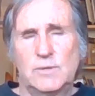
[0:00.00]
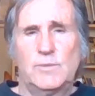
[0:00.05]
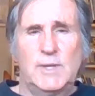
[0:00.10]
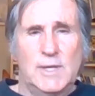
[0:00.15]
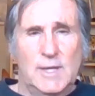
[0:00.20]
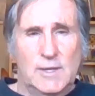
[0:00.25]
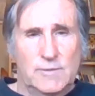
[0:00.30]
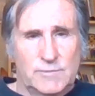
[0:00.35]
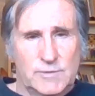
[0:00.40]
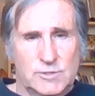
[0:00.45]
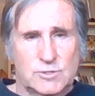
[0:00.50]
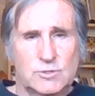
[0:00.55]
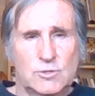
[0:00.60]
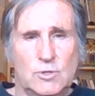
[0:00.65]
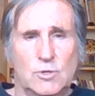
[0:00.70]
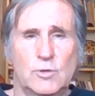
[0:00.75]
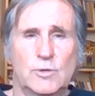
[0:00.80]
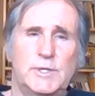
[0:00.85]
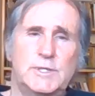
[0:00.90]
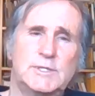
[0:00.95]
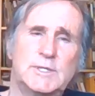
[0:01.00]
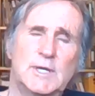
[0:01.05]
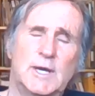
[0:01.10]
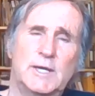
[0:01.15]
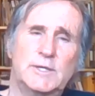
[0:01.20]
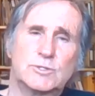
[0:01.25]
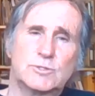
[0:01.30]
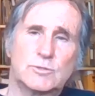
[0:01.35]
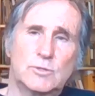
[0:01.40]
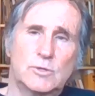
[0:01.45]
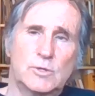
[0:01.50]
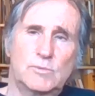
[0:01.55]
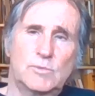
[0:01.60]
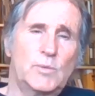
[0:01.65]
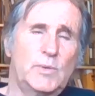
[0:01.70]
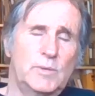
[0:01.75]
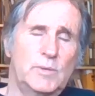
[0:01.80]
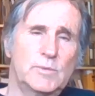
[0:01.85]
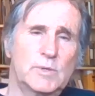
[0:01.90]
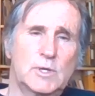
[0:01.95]
We have this Tory touch, or
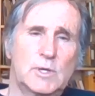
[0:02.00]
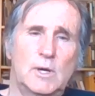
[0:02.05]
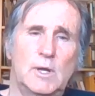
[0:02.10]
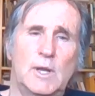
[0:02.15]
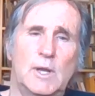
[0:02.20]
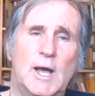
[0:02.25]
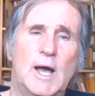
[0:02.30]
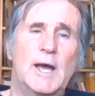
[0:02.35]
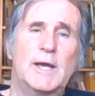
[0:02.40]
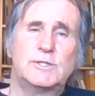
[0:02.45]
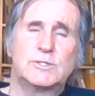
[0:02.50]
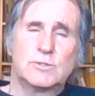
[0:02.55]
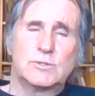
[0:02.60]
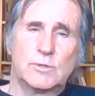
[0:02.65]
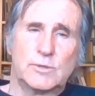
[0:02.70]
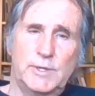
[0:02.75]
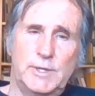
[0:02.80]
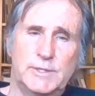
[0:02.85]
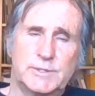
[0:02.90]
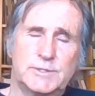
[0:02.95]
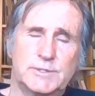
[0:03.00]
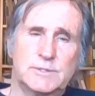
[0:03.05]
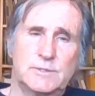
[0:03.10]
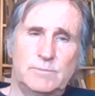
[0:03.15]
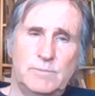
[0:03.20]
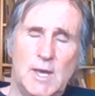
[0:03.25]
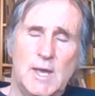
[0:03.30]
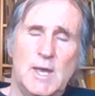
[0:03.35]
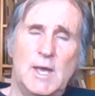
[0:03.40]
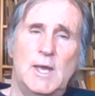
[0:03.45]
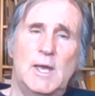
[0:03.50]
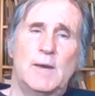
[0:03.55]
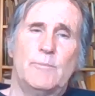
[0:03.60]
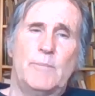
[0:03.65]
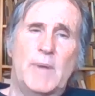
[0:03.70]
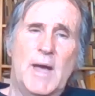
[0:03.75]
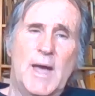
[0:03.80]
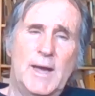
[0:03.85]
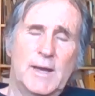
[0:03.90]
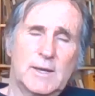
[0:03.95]
what we would call high Toryism,
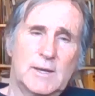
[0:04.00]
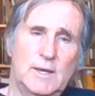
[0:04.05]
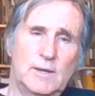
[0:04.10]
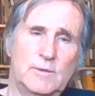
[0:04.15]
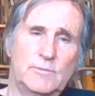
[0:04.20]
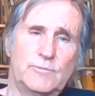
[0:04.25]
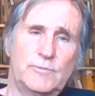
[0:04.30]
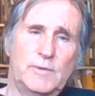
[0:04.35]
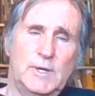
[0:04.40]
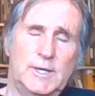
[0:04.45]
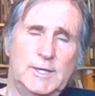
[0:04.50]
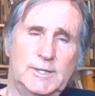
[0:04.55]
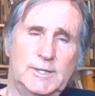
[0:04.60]
back of